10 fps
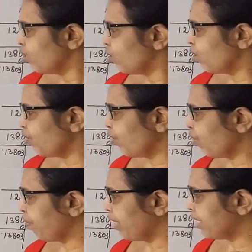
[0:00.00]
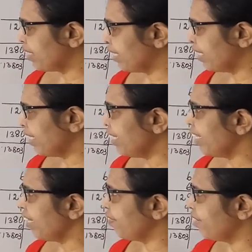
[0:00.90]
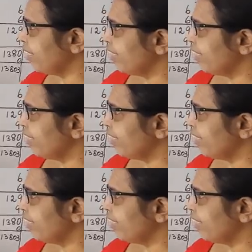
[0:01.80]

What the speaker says: 24 13 11.